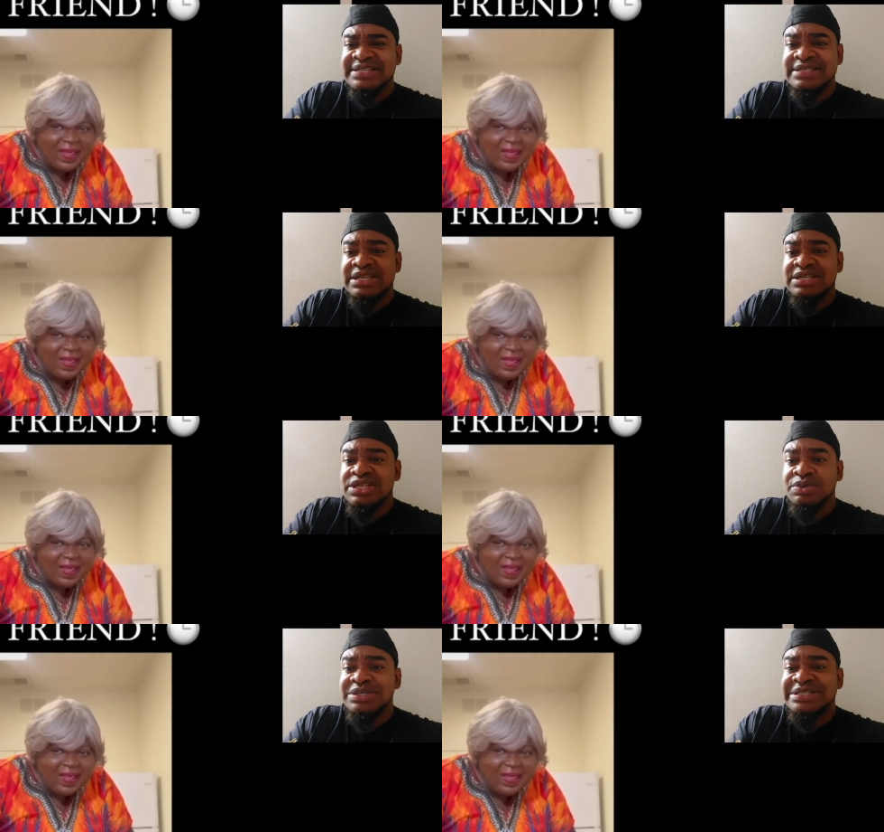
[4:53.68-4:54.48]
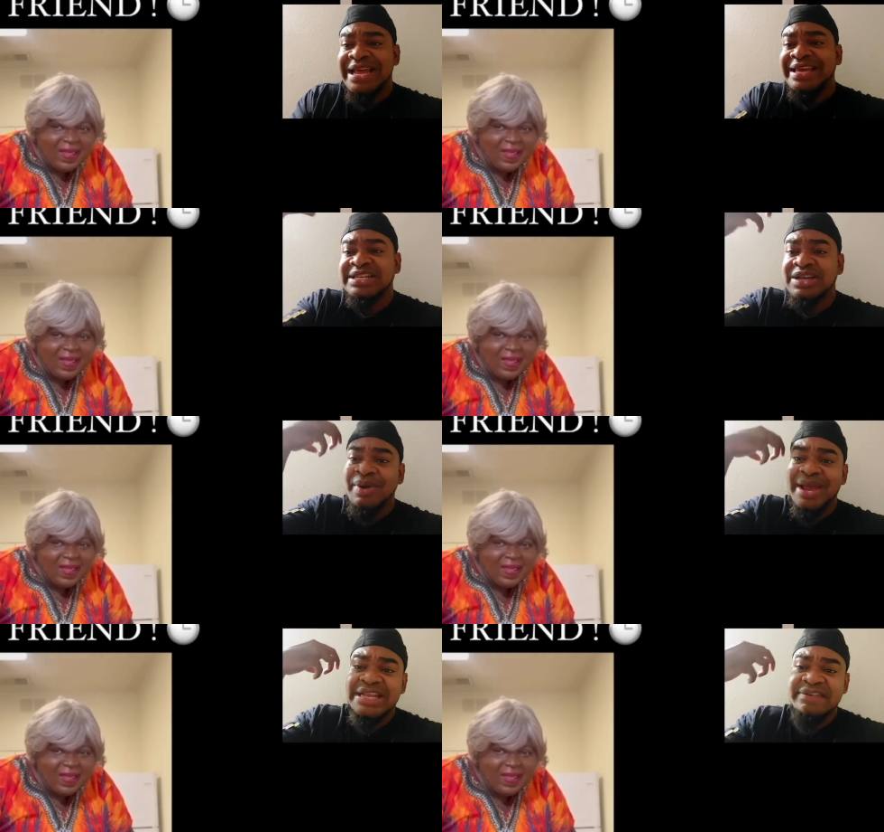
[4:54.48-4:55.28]
Speaker 1: and skills, He will take it
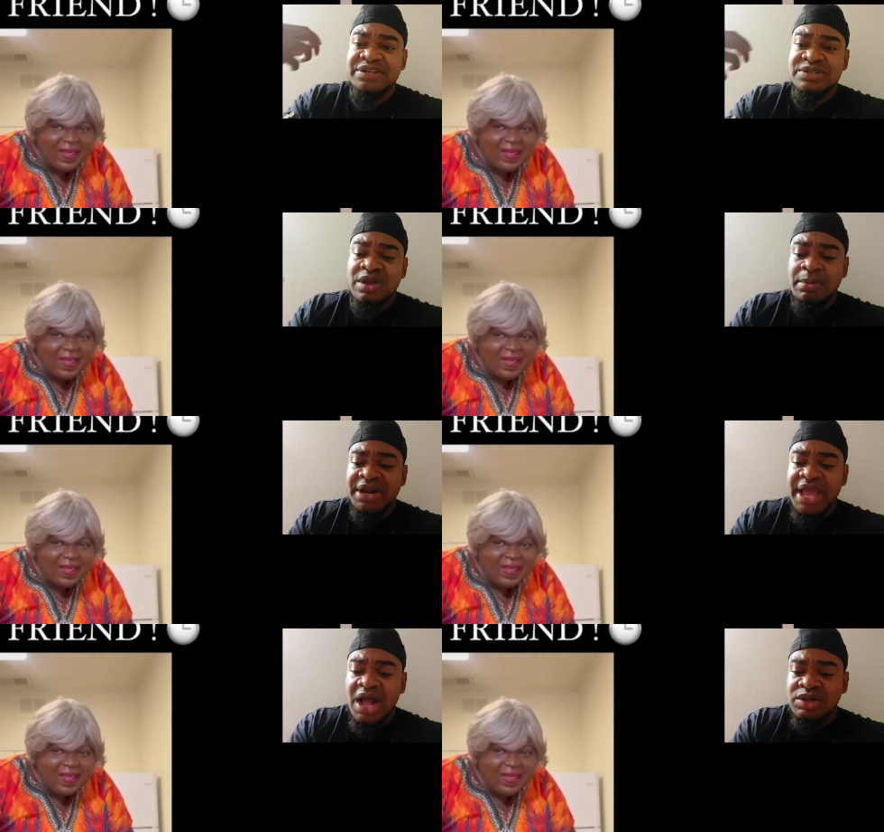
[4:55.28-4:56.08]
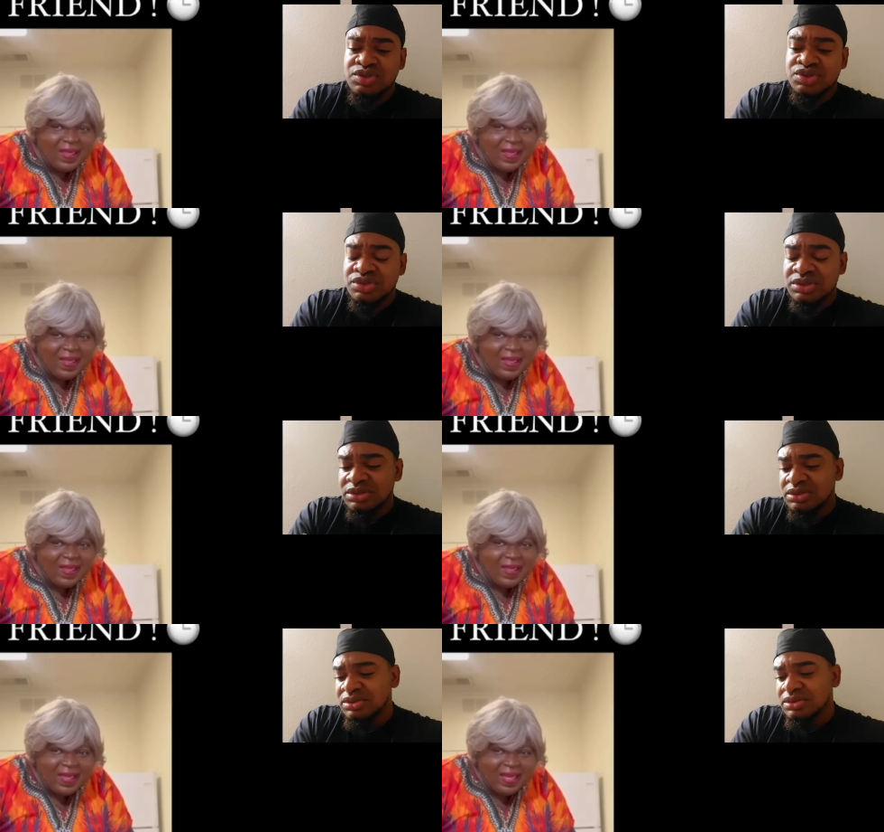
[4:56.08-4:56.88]
away and give it to somebody else.
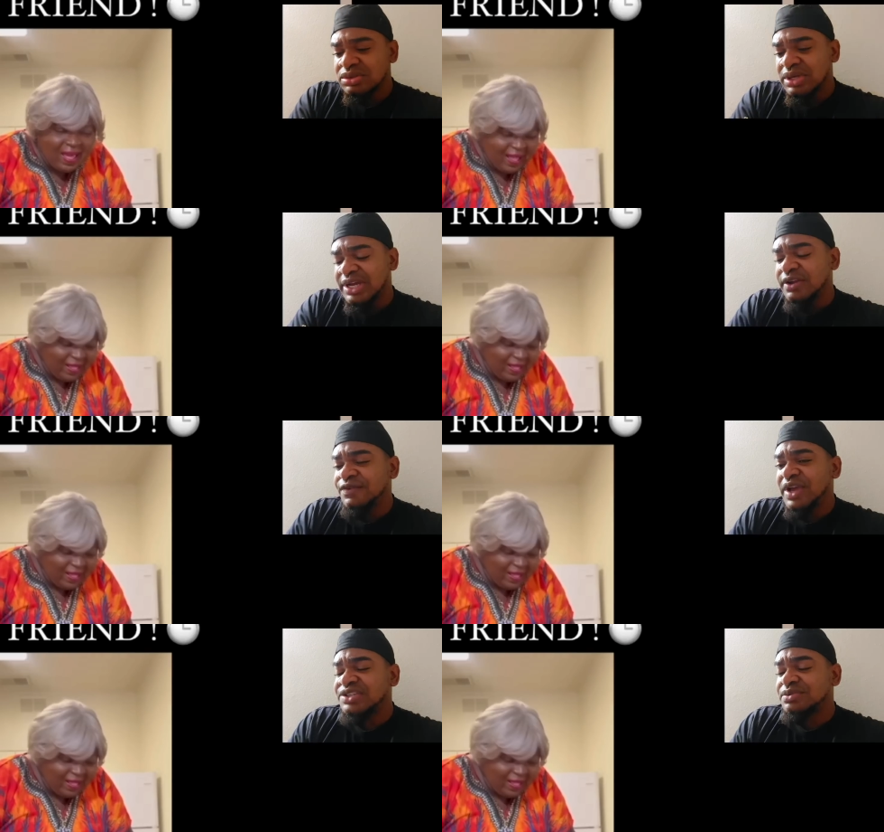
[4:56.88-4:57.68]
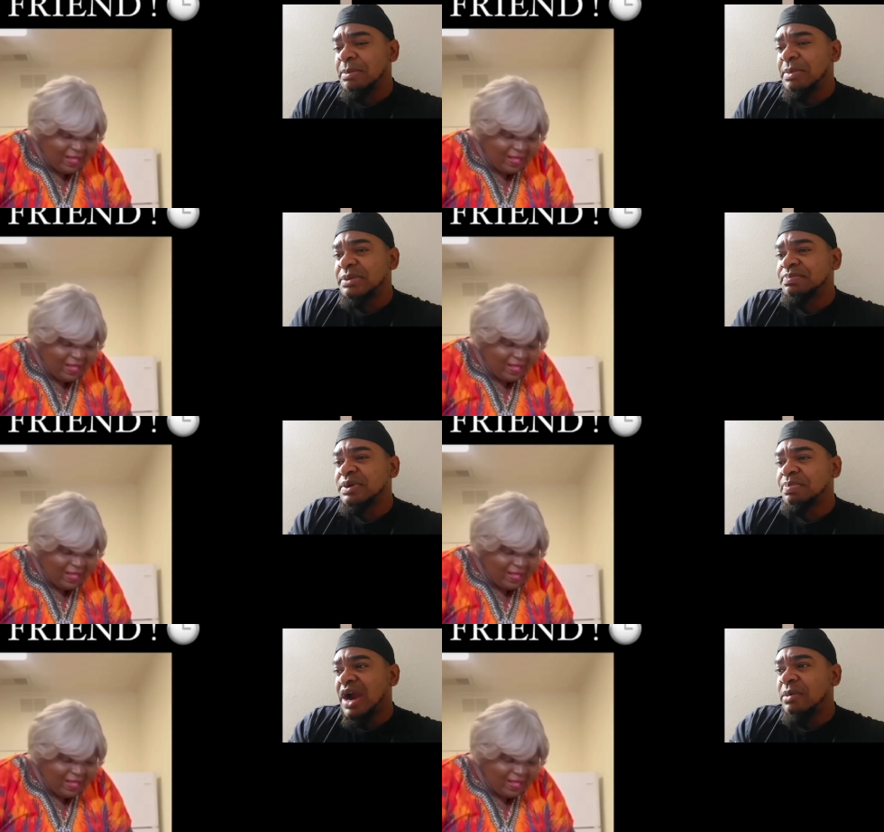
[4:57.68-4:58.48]
I, I don't know if you guys remember the,
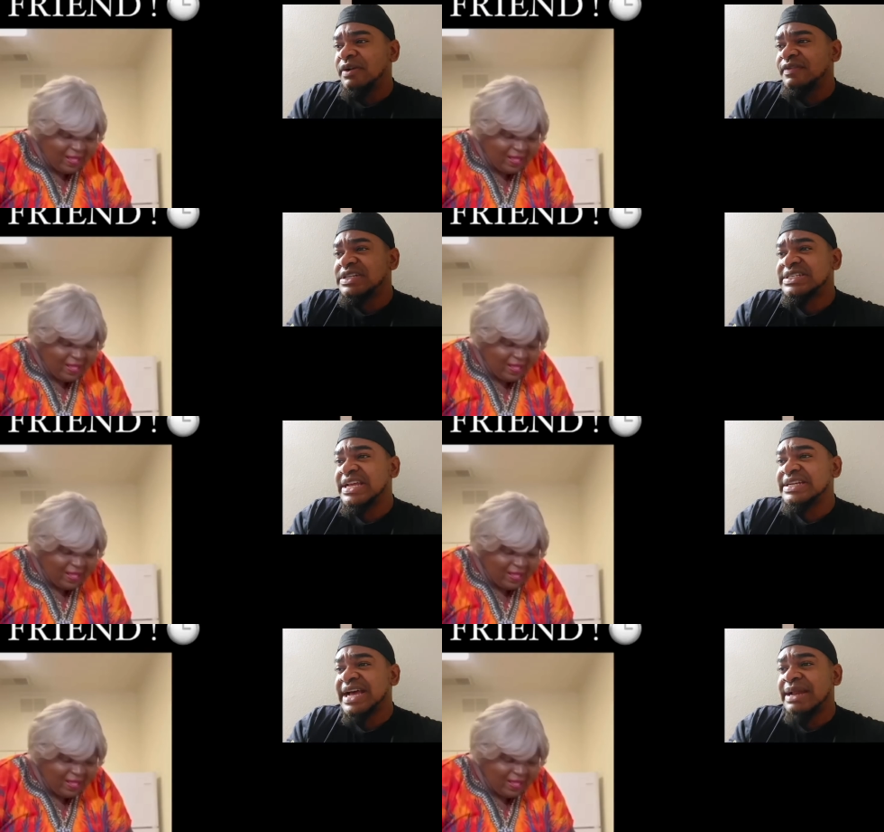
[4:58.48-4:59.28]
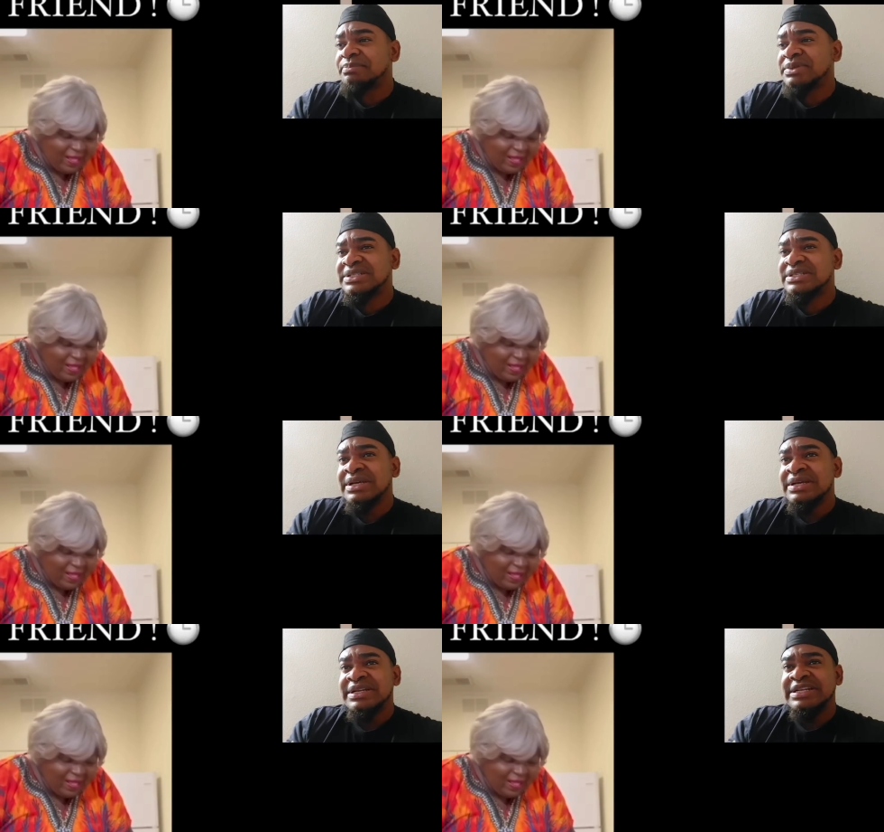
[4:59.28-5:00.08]
the parable of the ten tab,
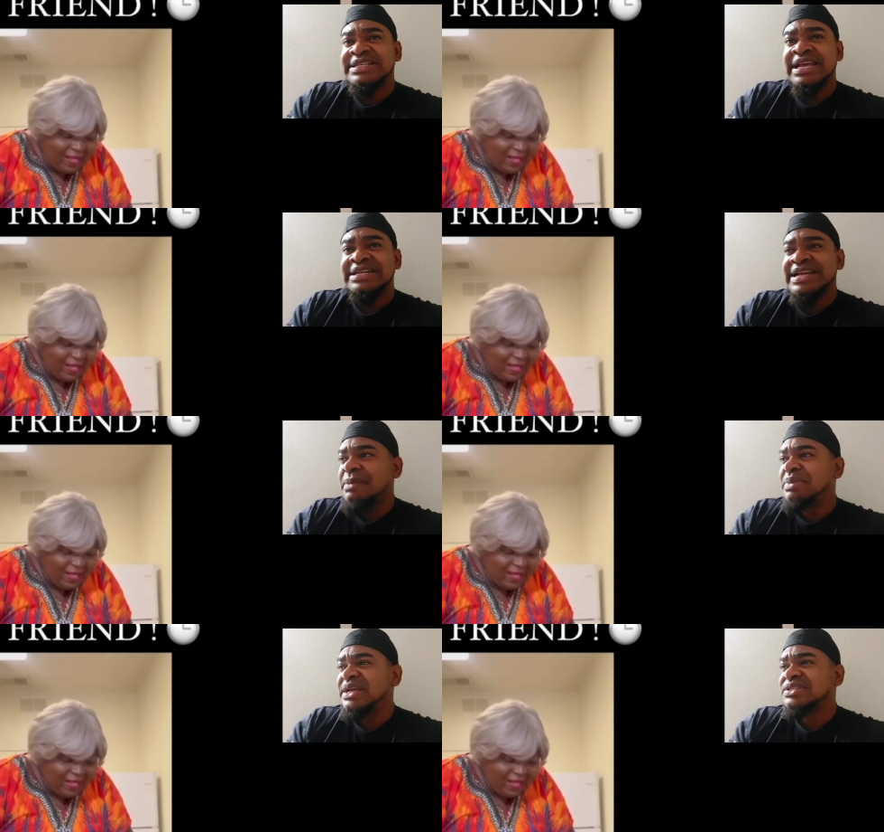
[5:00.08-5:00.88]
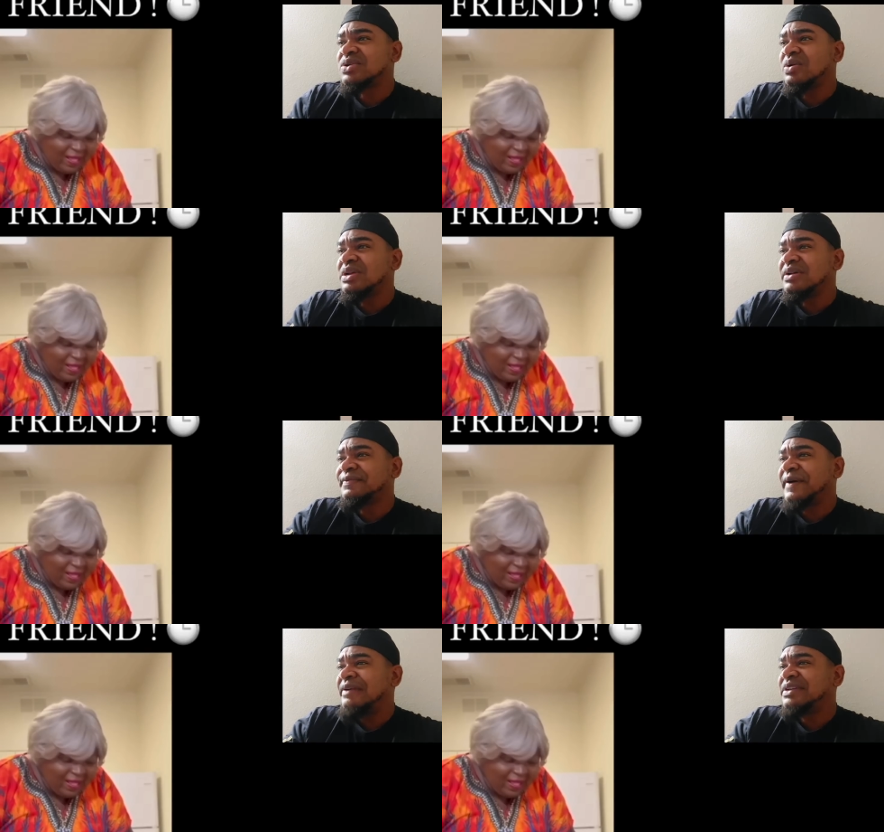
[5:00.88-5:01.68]
the ten tablets or the
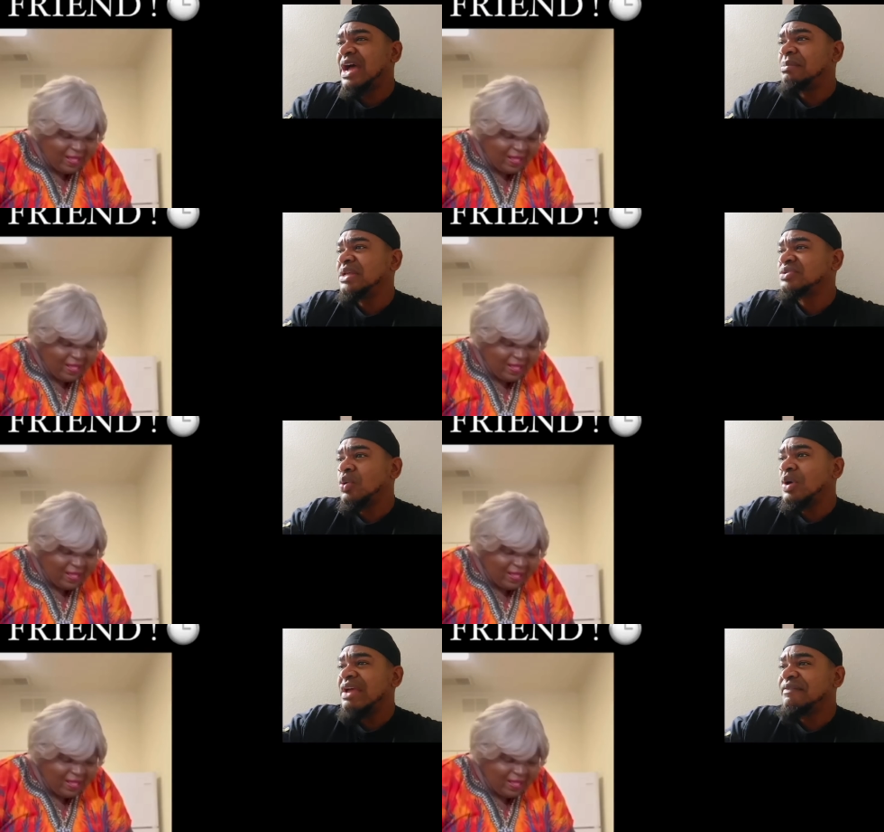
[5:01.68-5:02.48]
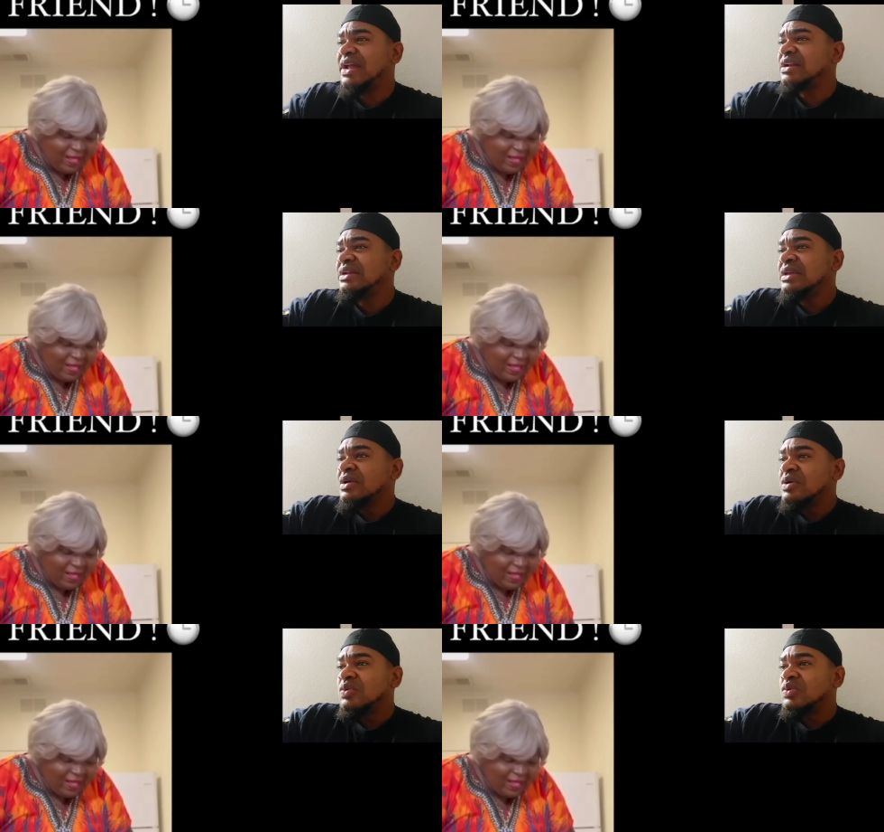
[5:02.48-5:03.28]
five tablets or whatever, and
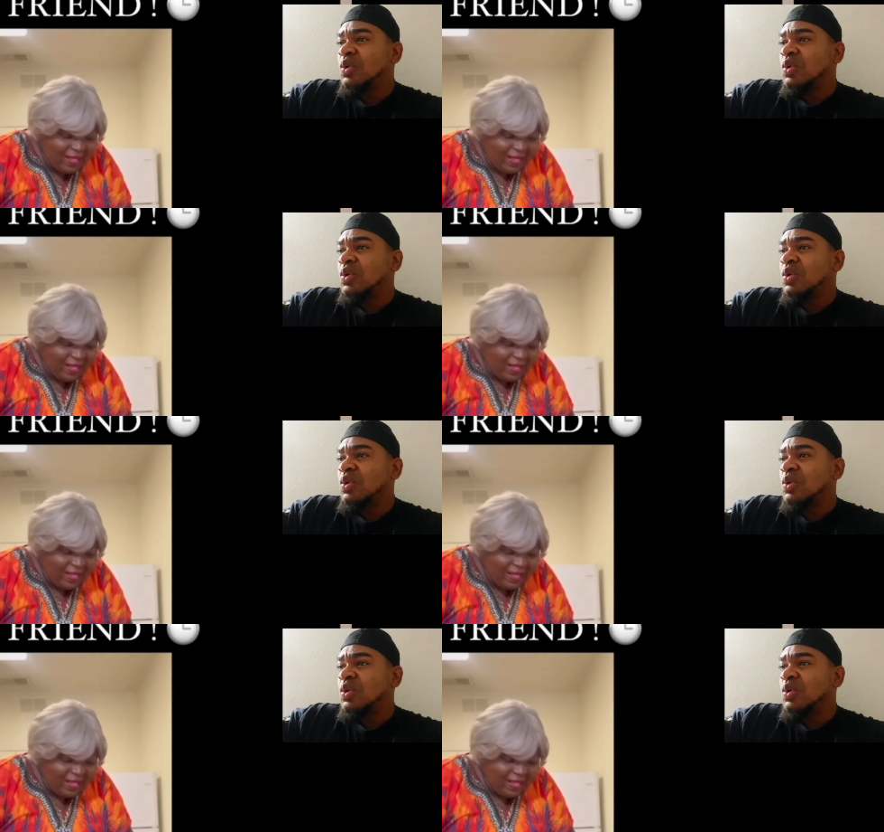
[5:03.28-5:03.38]
the